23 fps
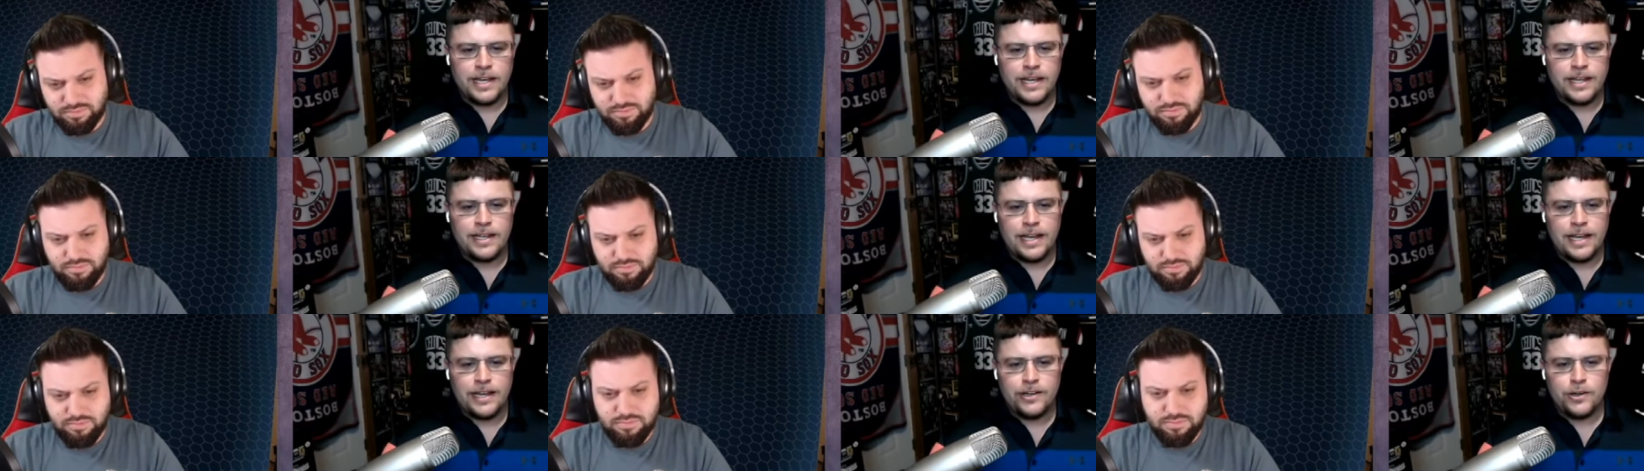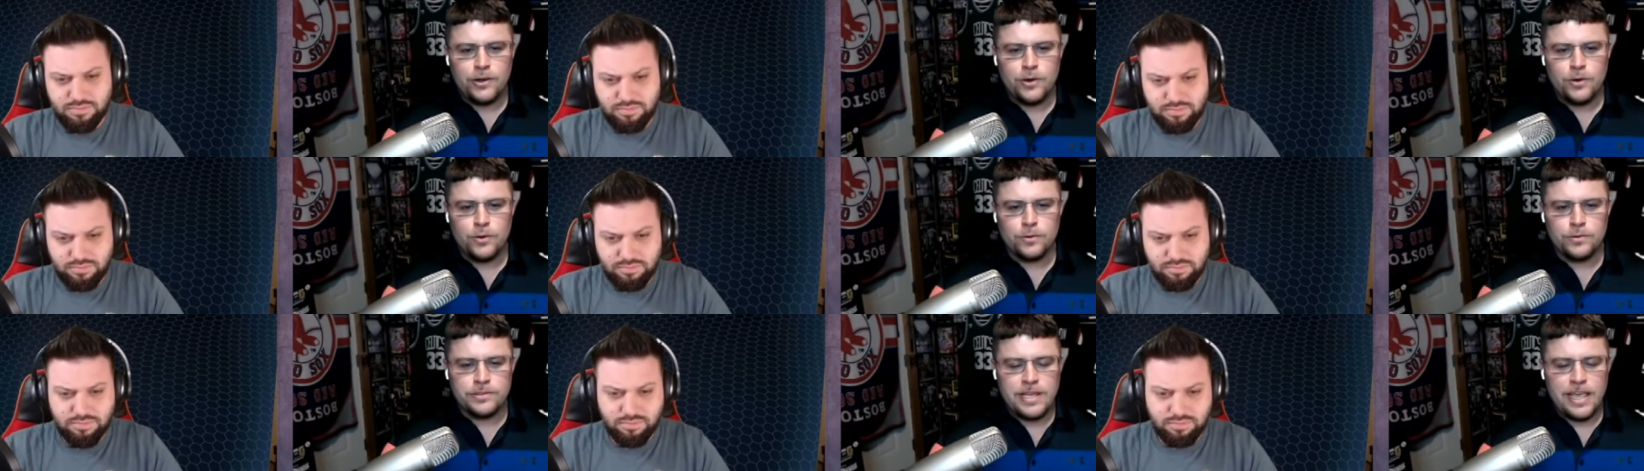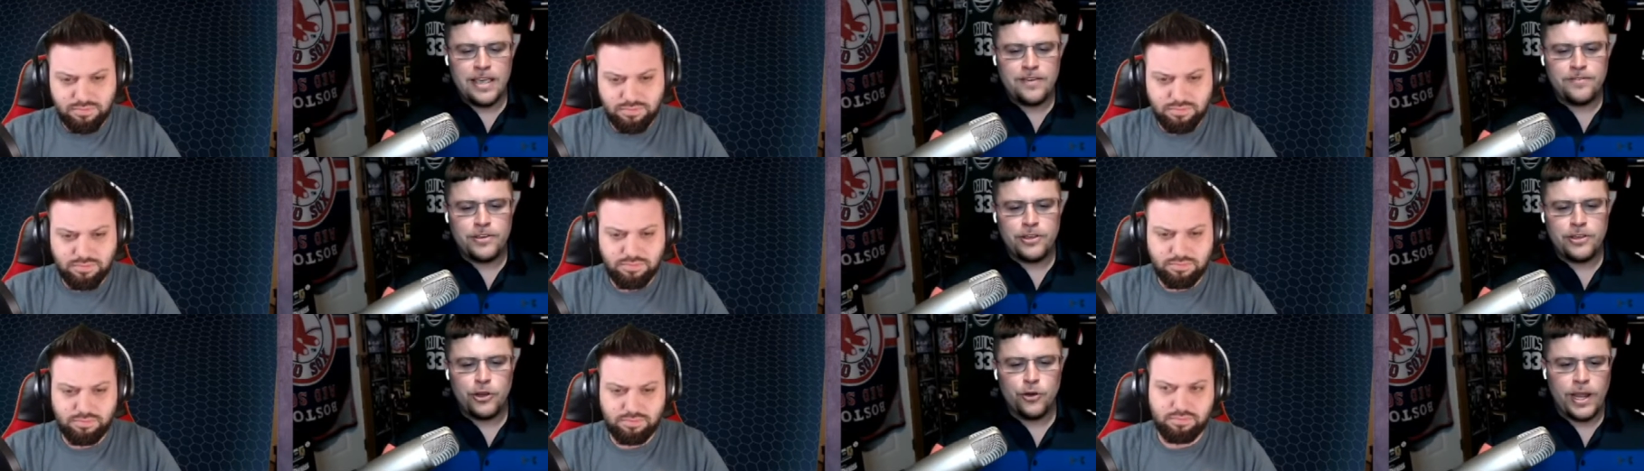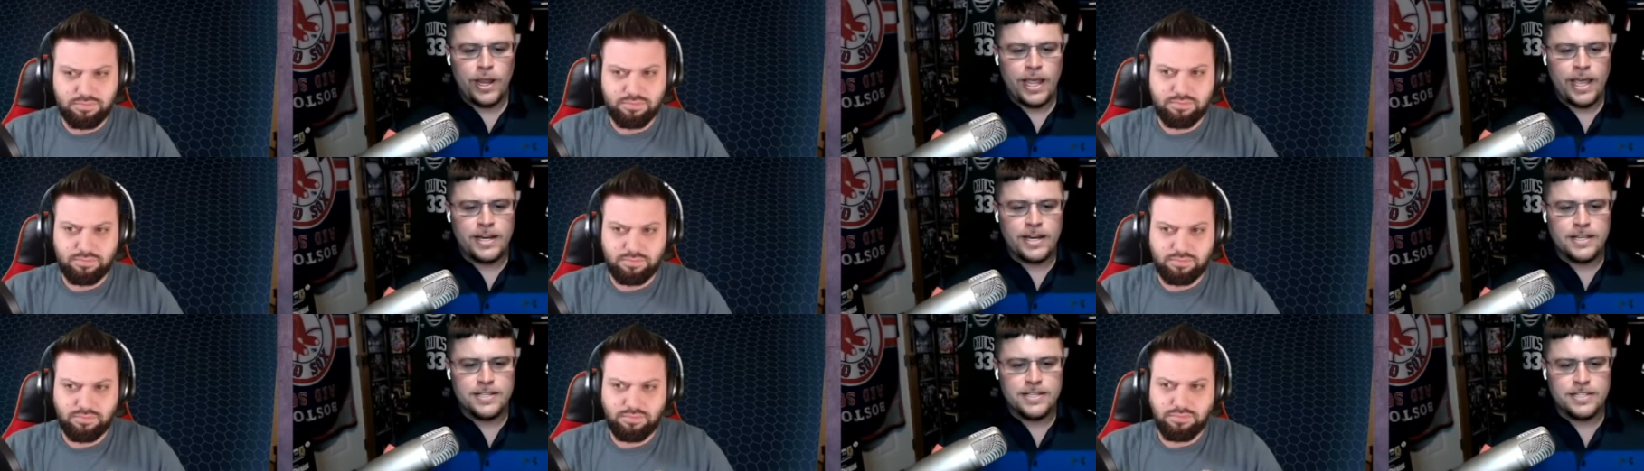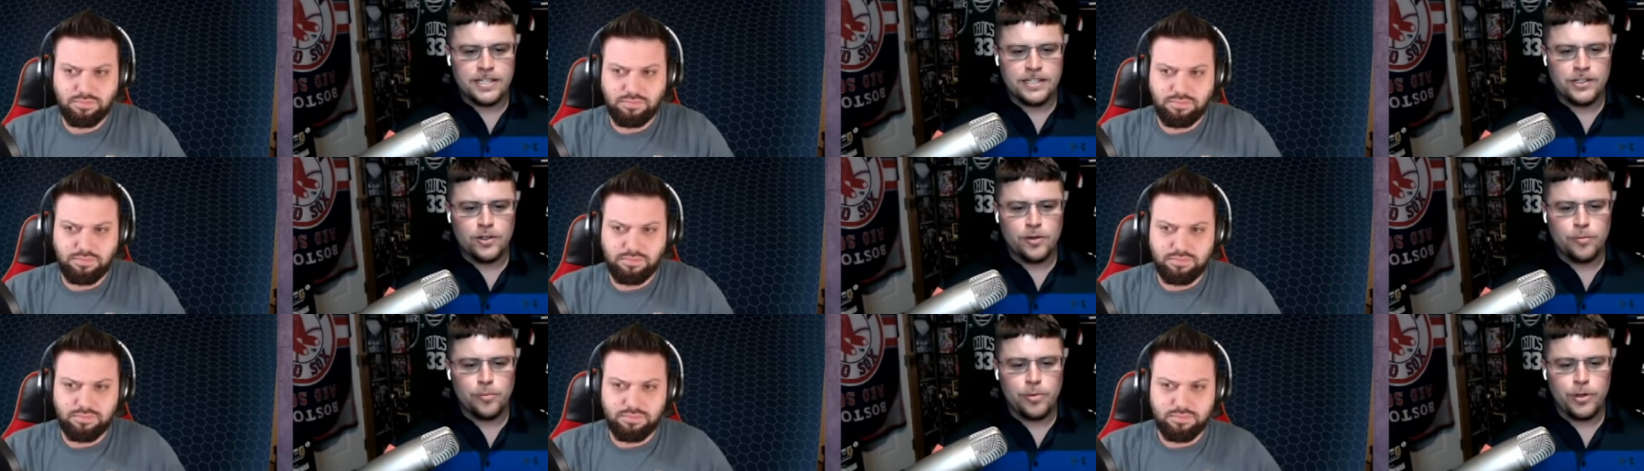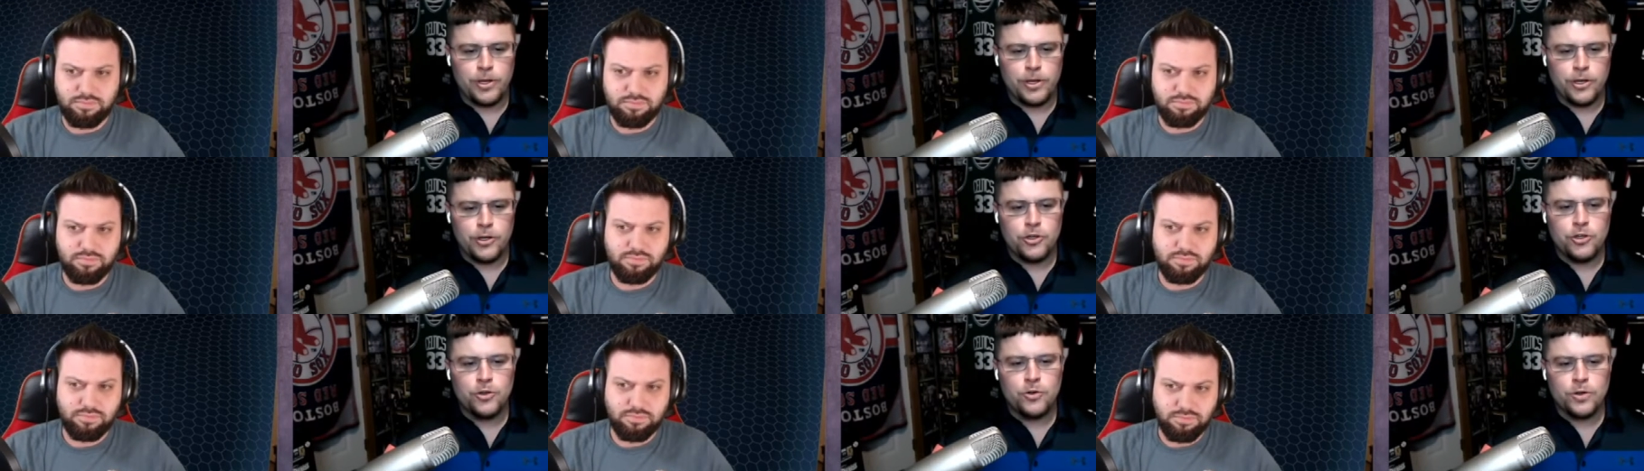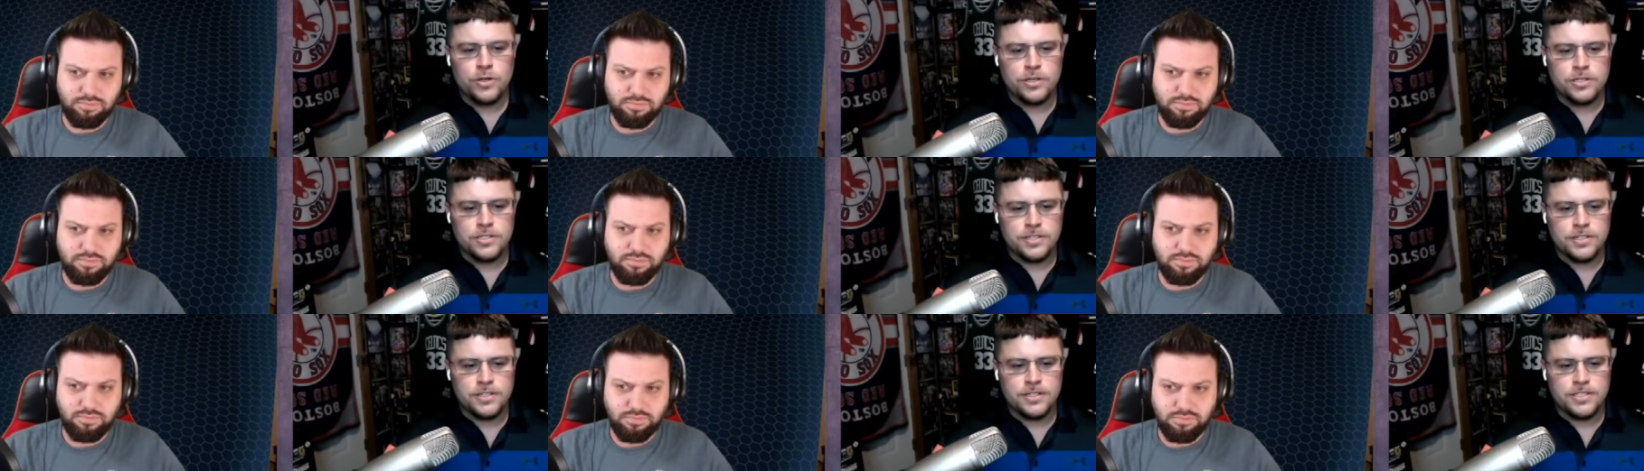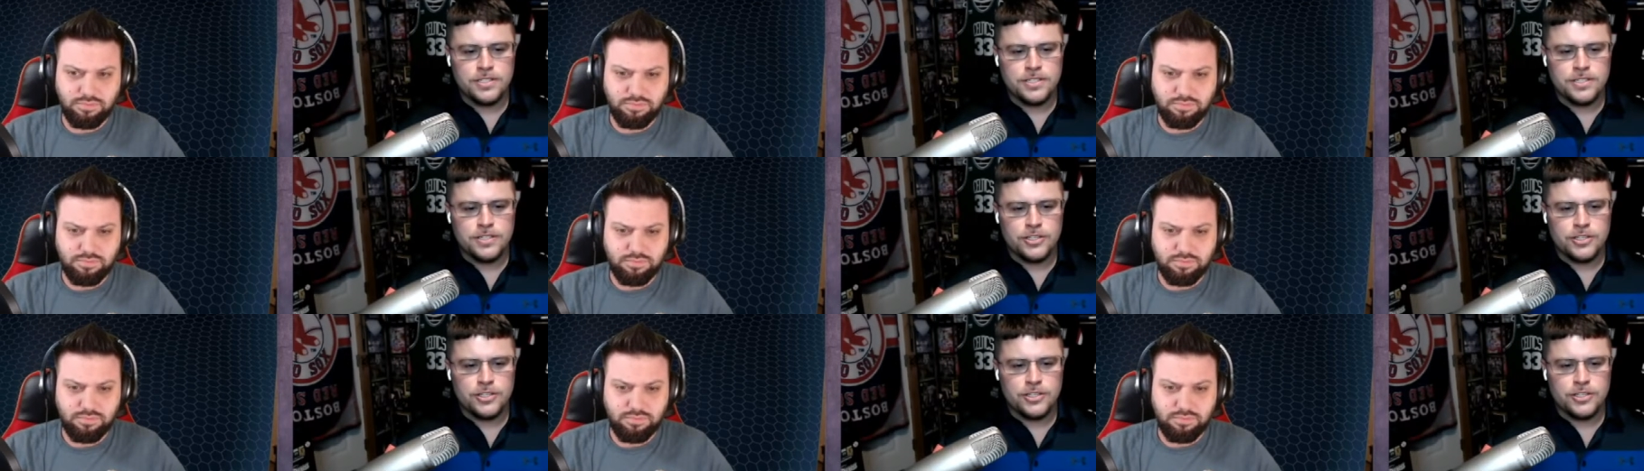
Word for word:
Speaker 1: I, I know Davey Grant is a little bit newer to the